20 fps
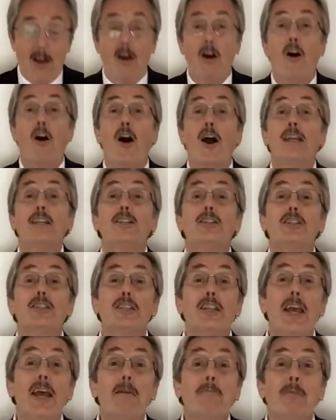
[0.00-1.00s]
All right,
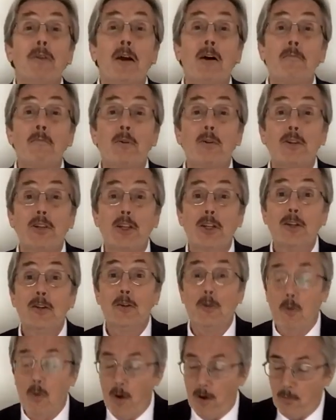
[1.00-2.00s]
step number
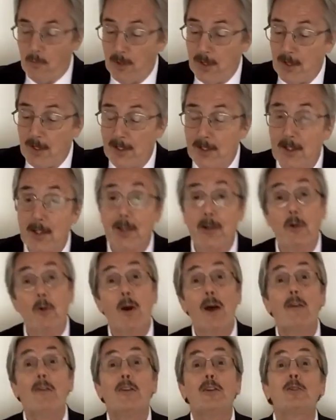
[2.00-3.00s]
2, what are we going to do?
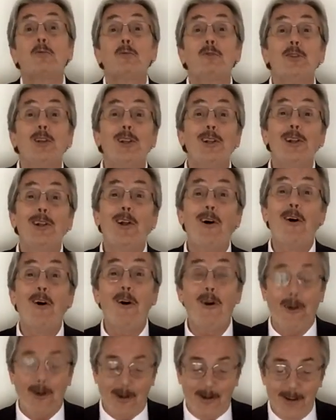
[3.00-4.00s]
Well, this one's a little
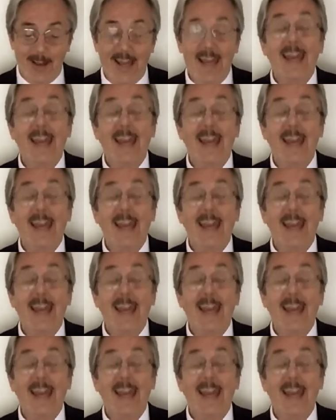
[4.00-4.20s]
harder,